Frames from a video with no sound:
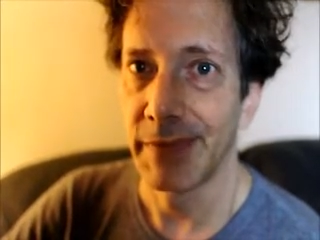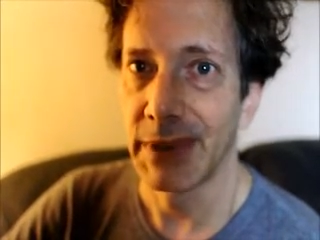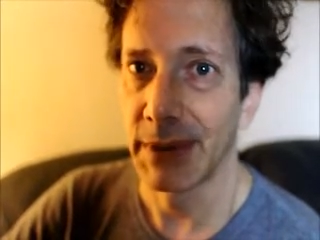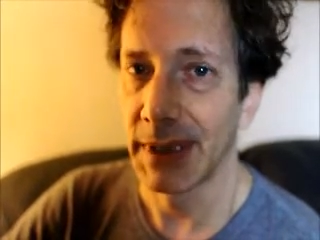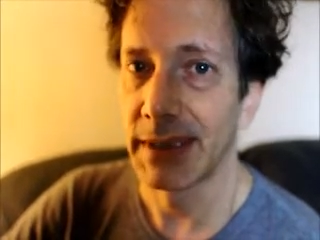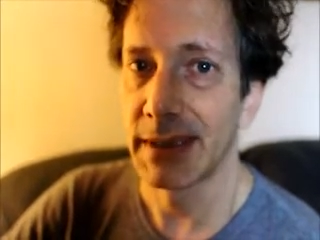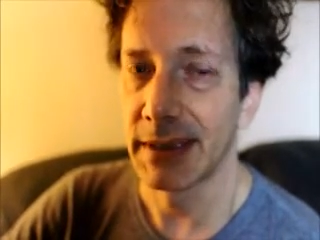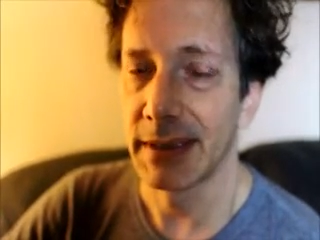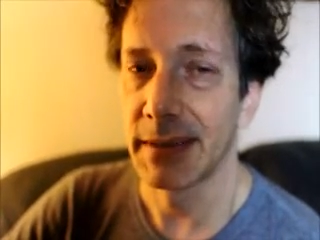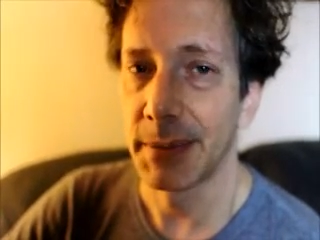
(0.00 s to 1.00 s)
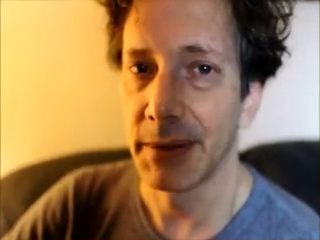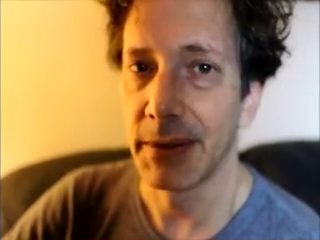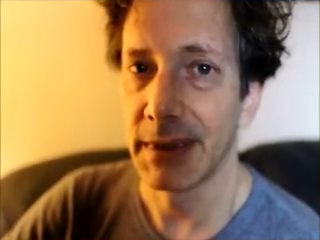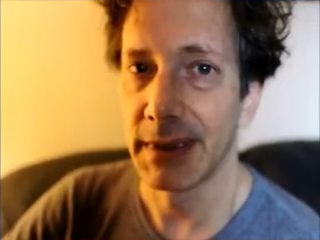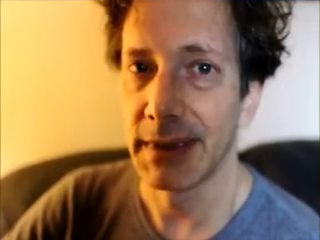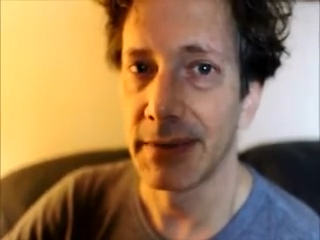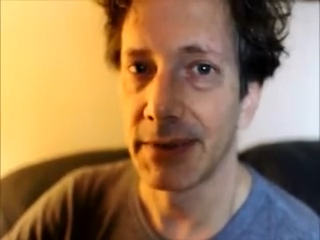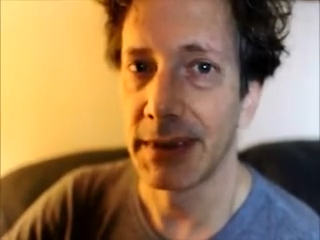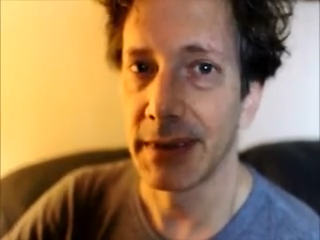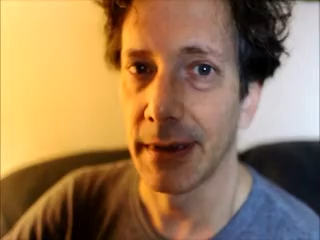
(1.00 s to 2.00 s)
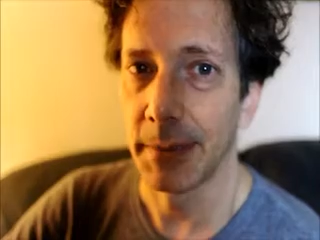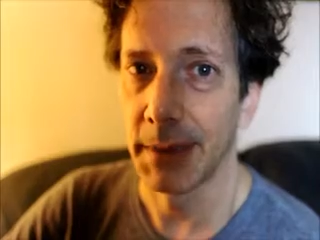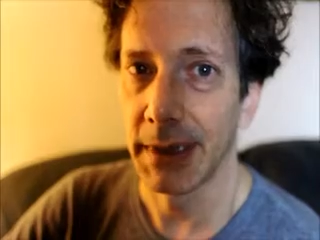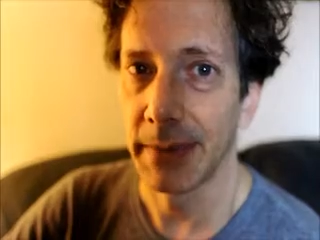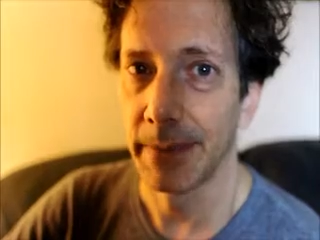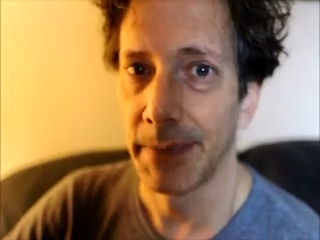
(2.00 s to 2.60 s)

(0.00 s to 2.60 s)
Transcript: So that's the experience of insomnia.